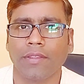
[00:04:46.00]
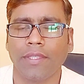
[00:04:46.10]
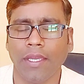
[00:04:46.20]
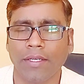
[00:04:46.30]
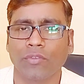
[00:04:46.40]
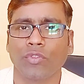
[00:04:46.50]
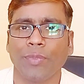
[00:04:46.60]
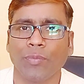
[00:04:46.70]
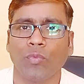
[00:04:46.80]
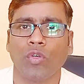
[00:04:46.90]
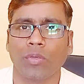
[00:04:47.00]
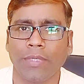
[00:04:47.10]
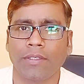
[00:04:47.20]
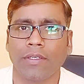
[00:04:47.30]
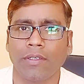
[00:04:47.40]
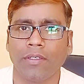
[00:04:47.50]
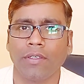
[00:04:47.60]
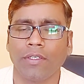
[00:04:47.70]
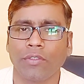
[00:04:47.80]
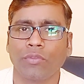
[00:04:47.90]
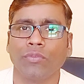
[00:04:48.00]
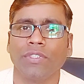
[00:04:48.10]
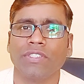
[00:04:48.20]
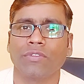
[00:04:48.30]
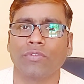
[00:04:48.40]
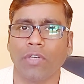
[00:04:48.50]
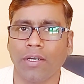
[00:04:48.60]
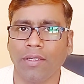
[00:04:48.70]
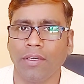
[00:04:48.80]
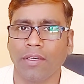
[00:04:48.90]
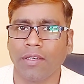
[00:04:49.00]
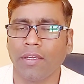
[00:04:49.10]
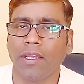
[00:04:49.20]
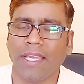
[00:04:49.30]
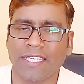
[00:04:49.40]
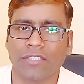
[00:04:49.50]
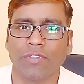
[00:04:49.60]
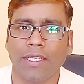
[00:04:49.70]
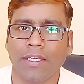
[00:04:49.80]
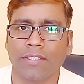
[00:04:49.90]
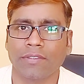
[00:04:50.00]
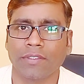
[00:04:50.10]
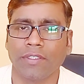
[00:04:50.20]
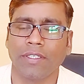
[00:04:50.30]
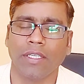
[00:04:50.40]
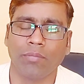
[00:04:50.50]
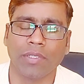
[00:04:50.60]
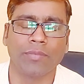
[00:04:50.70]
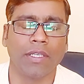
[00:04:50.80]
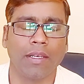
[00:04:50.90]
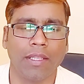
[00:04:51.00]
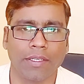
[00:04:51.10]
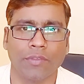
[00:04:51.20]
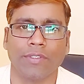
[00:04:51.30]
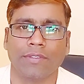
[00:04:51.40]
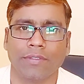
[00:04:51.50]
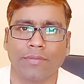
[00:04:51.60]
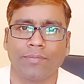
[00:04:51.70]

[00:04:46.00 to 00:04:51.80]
That could be more better to enjoy as well as develop the language.